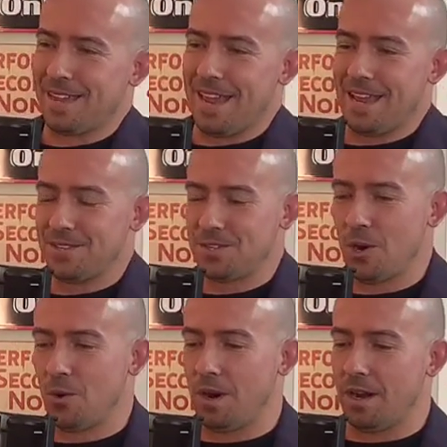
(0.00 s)
And
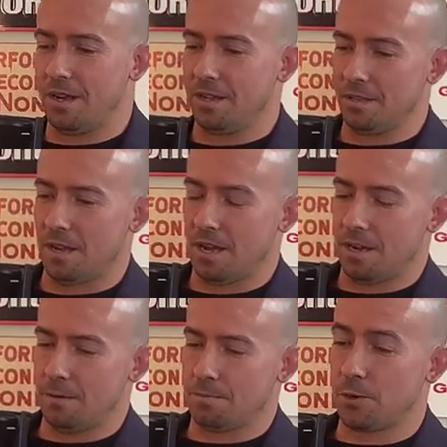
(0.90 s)
so,
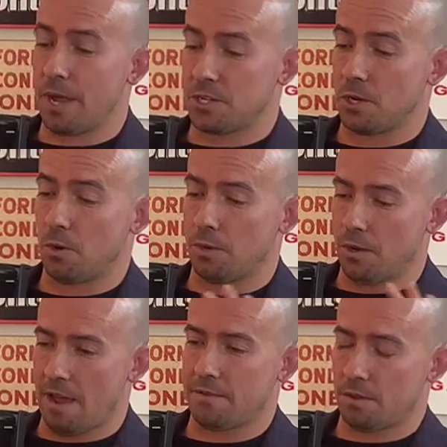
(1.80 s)
so, you
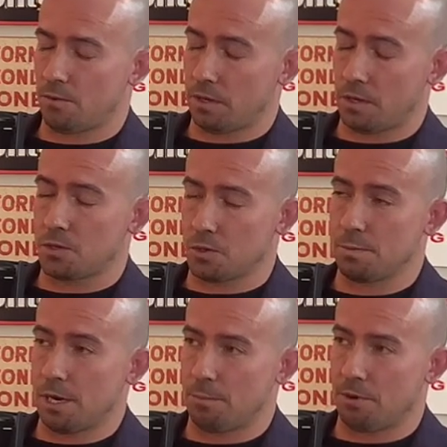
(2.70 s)
know, having a really good social
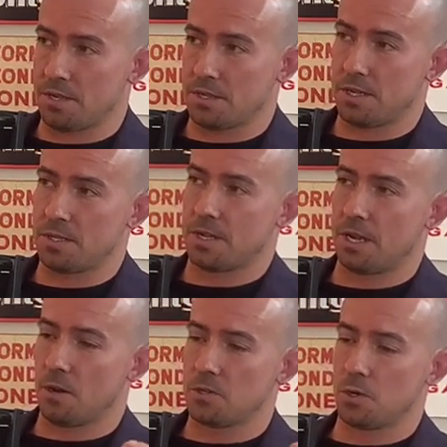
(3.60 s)
media presence,
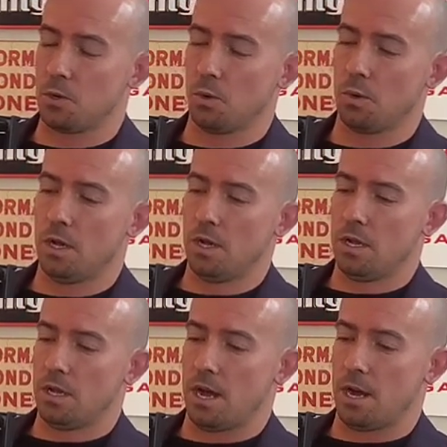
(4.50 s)
and also
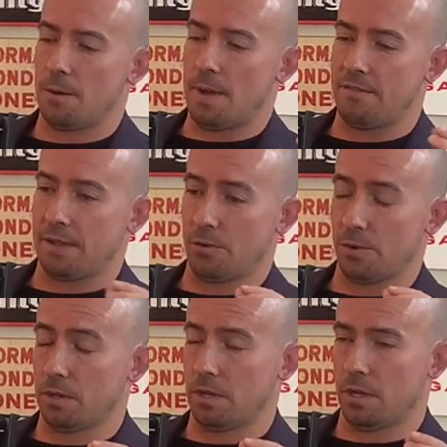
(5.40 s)
having a
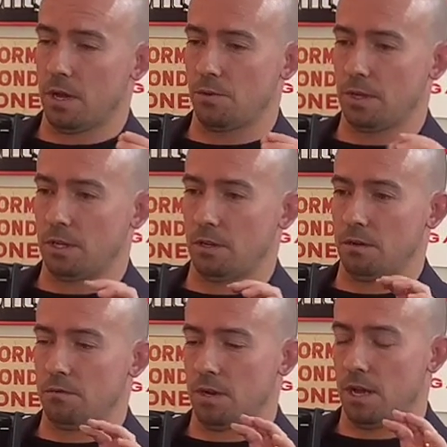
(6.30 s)
really good